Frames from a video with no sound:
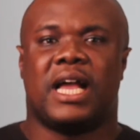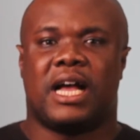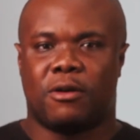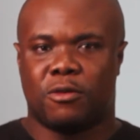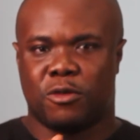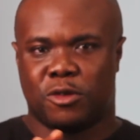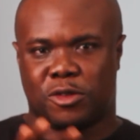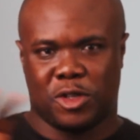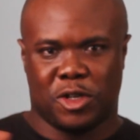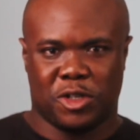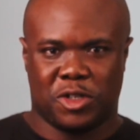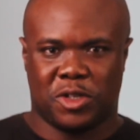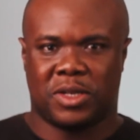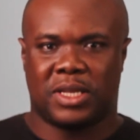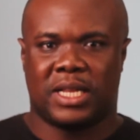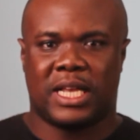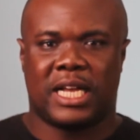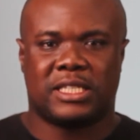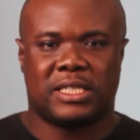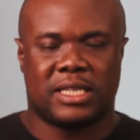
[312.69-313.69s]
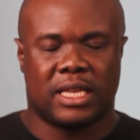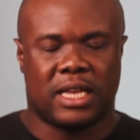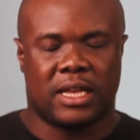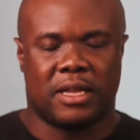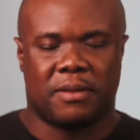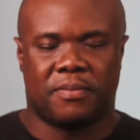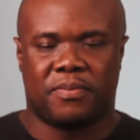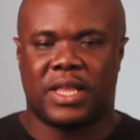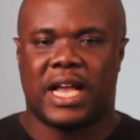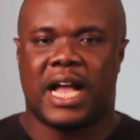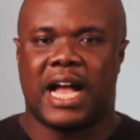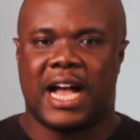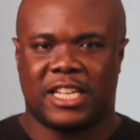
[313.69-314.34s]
And we'll touch on that